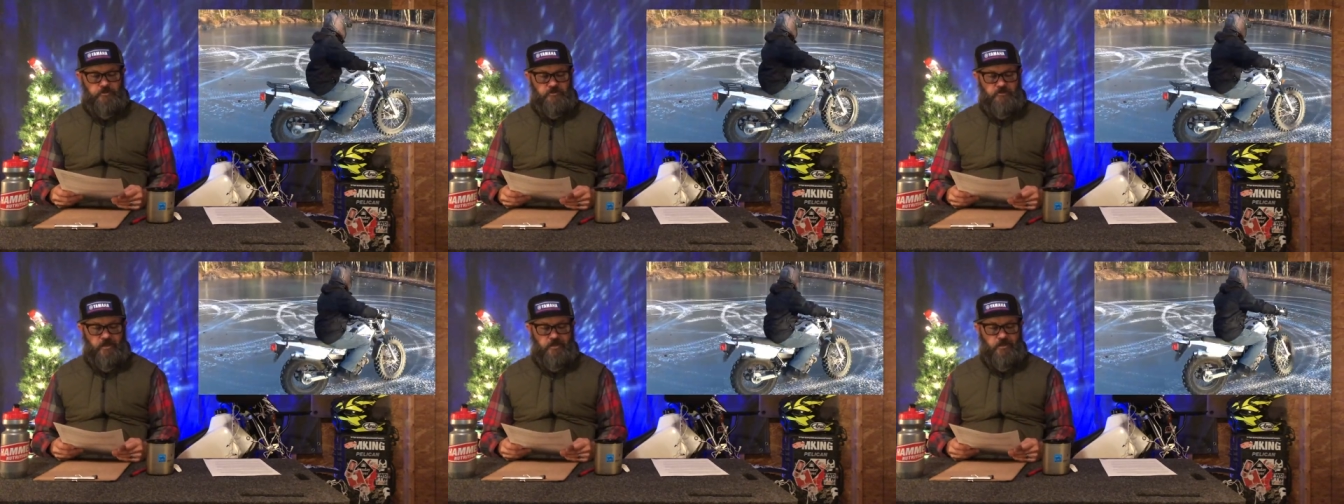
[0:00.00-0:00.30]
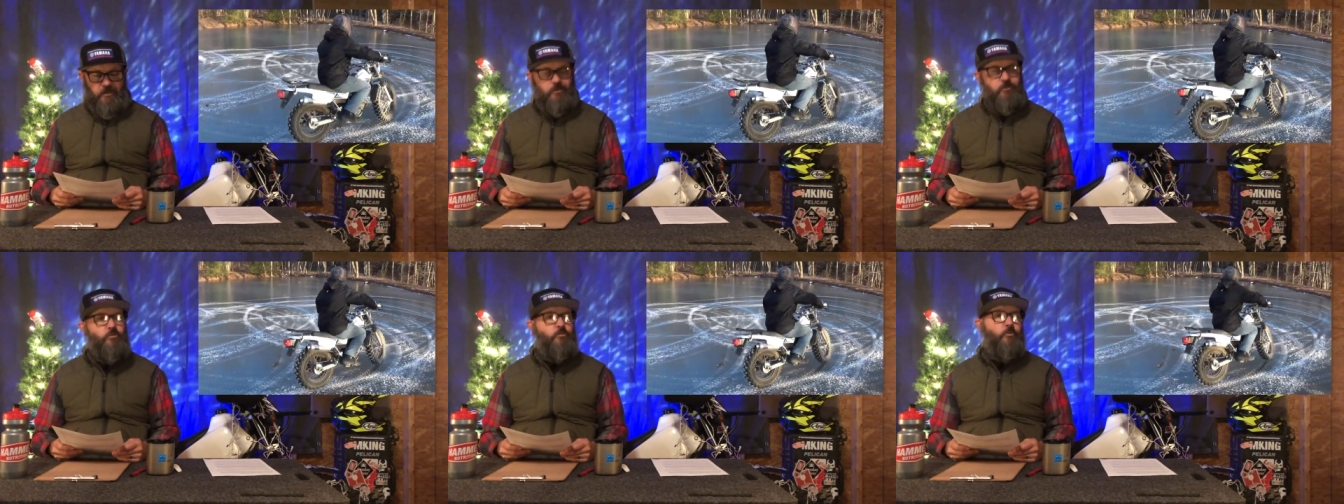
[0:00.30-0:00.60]

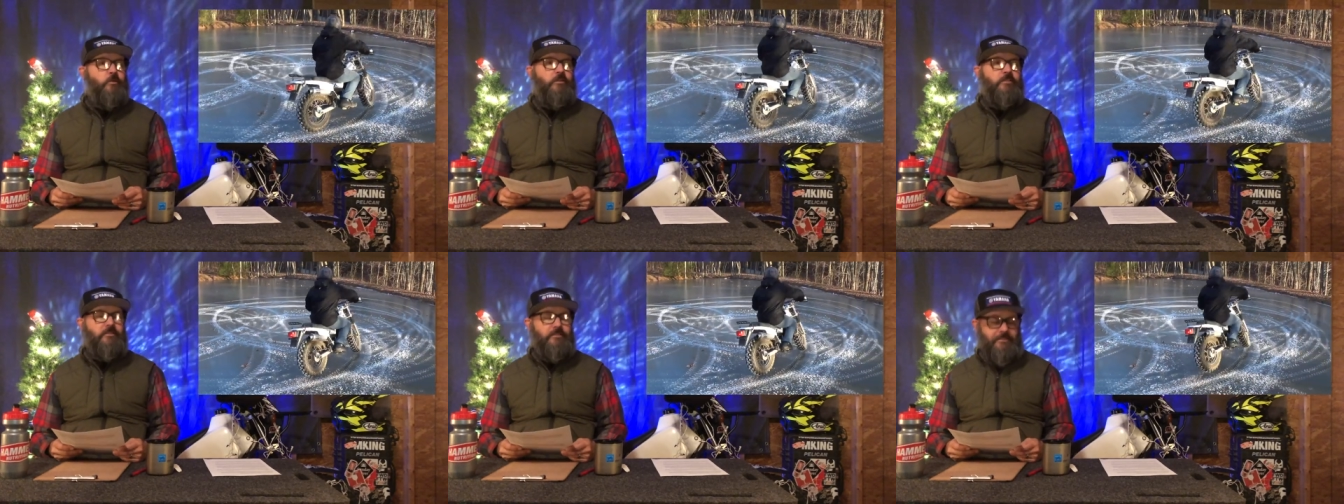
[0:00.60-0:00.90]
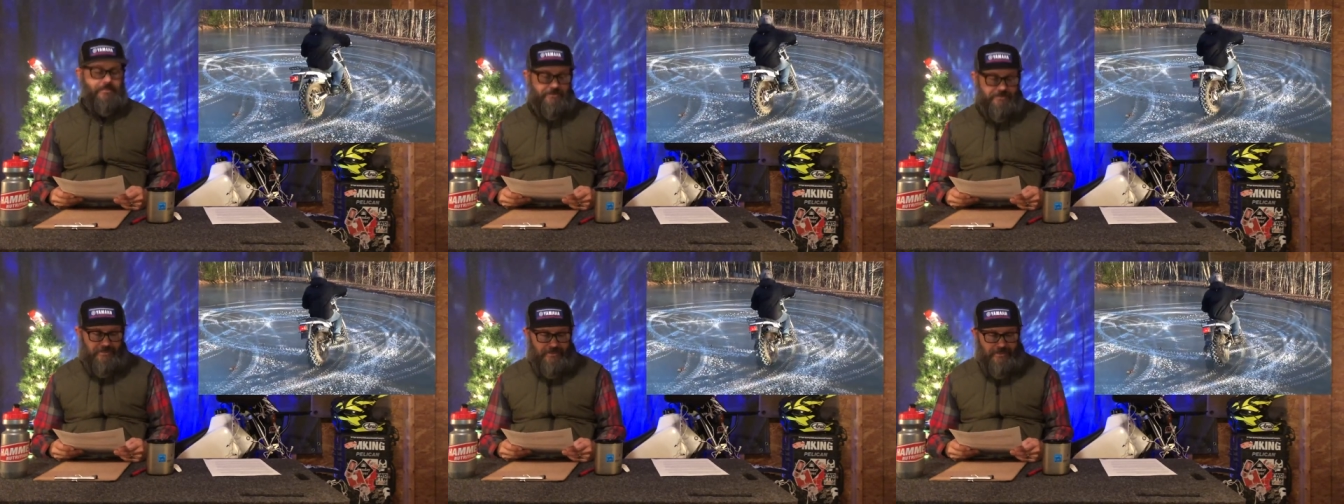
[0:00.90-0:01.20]
2nd,
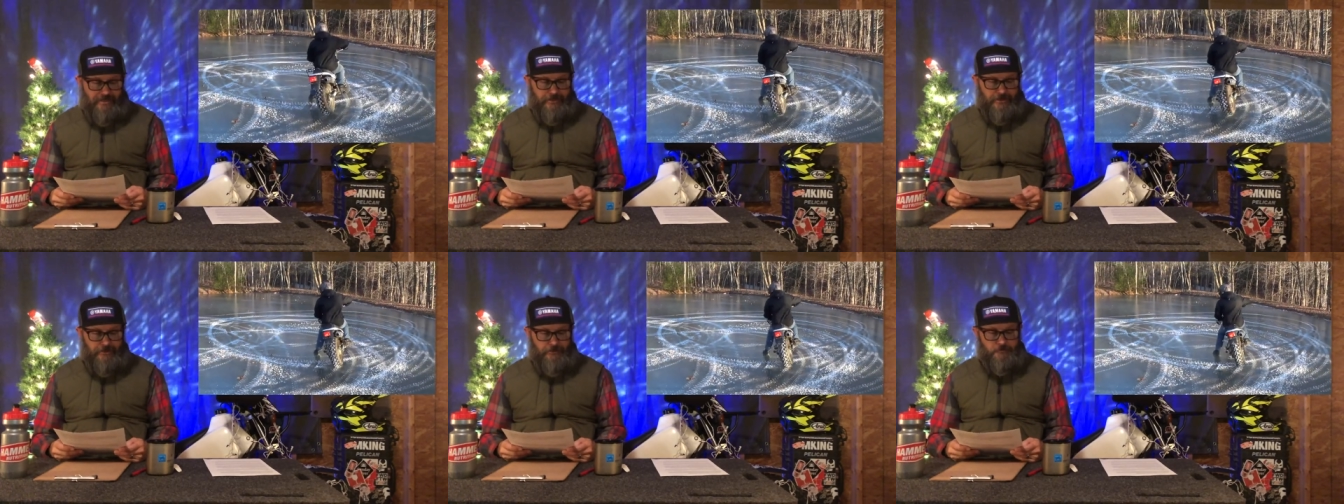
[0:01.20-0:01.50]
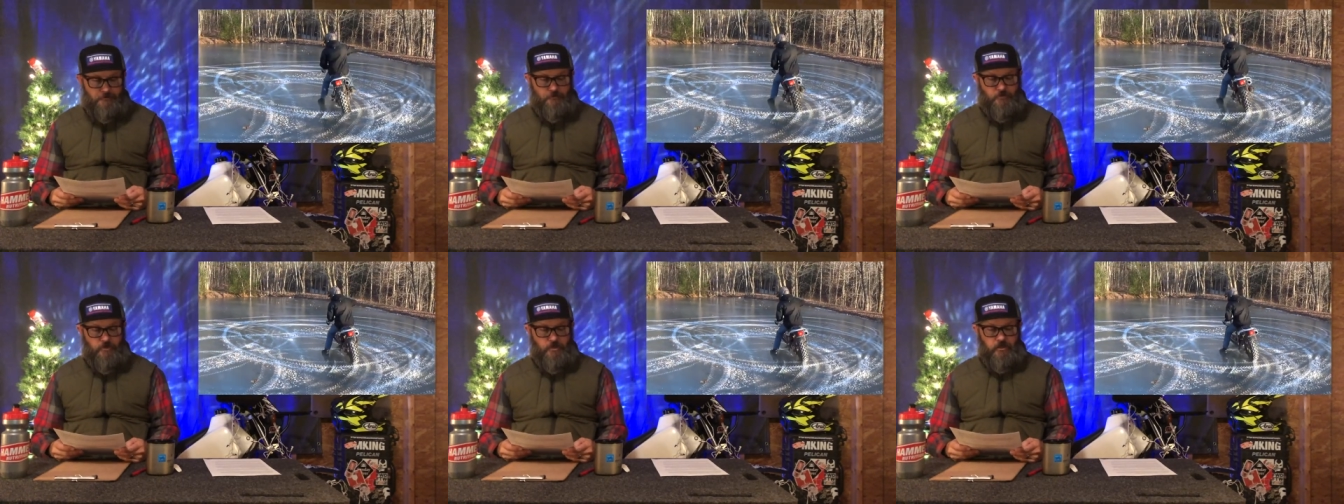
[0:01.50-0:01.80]

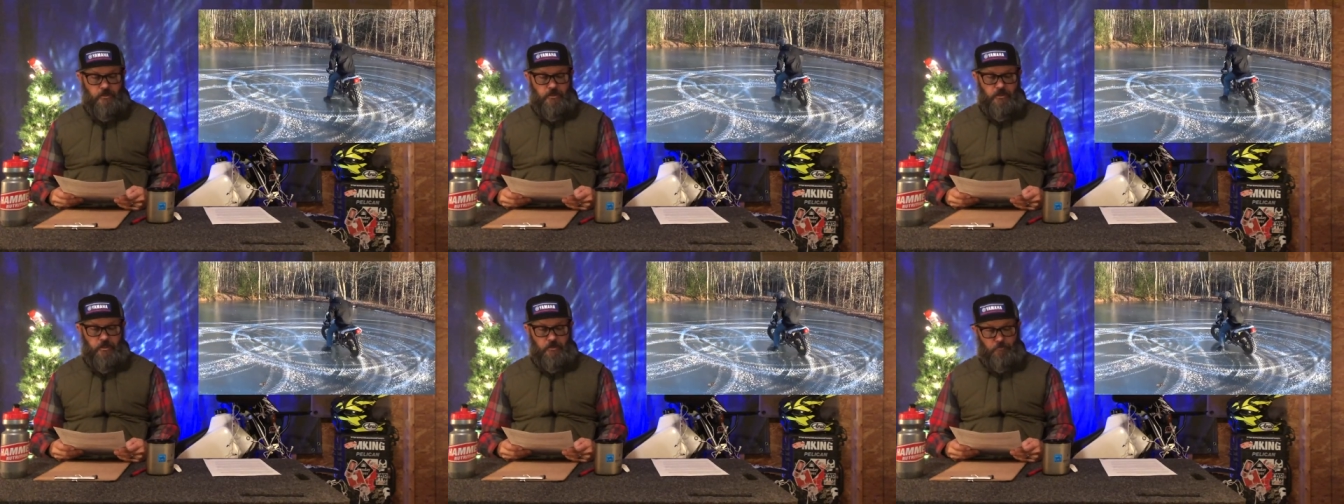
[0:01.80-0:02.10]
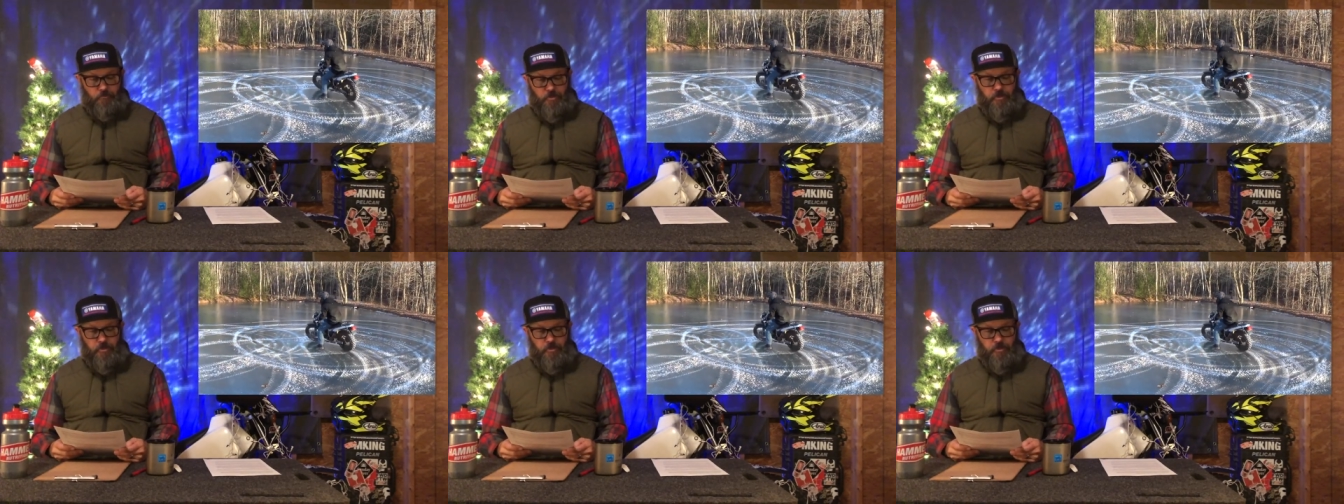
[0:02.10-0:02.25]
2016. And